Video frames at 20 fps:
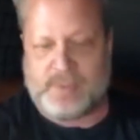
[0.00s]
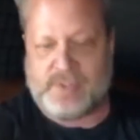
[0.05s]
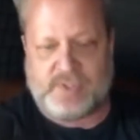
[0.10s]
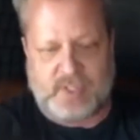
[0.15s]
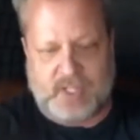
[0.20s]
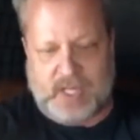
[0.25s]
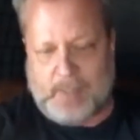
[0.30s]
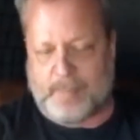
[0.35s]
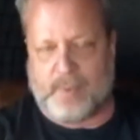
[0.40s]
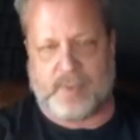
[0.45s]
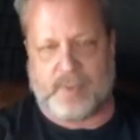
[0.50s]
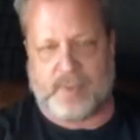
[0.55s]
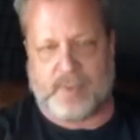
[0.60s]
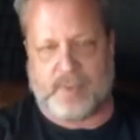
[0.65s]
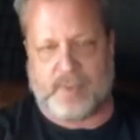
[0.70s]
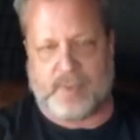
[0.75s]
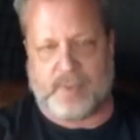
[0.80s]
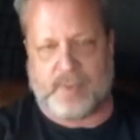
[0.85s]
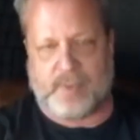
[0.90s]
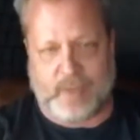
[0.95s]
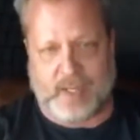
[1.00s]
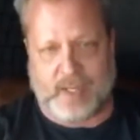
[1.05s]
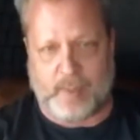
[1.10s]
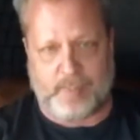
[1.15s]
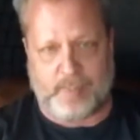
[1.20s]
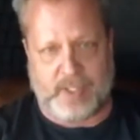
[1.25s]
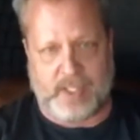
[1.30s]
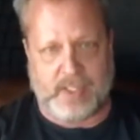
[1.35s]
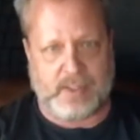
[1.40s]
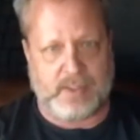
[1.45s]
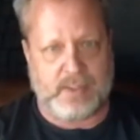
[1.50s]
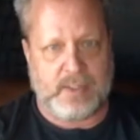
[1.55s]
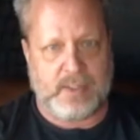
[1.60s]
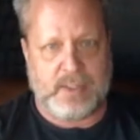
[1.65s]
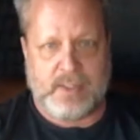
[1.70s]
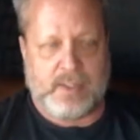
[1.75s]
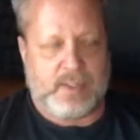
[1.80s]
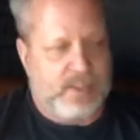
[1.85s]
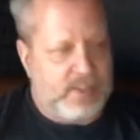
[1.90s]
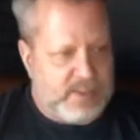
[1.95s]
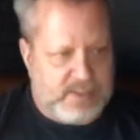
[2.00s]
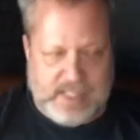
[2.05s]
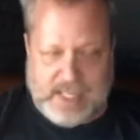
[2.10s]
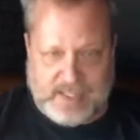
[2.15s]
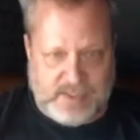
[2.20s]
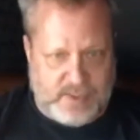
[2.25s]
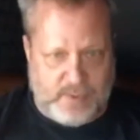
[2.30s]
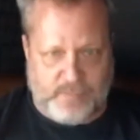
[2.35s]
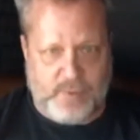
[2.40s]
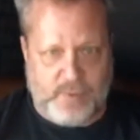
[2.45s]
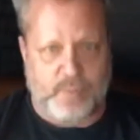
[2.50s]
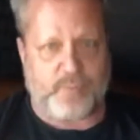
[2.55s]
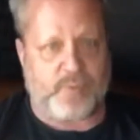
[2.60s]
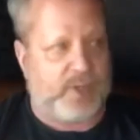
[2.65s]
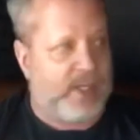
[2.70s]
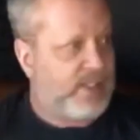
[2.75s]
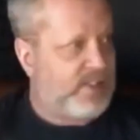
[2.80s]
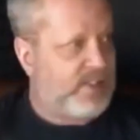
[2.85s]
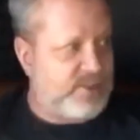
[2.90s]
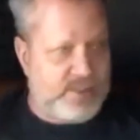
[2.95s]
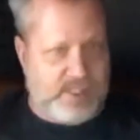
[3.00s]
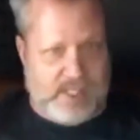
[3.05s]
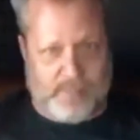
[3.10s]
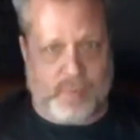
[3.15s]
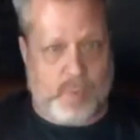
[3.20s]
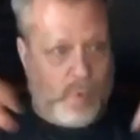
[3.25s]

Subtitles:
we would set up a small fire pit, text a few friends.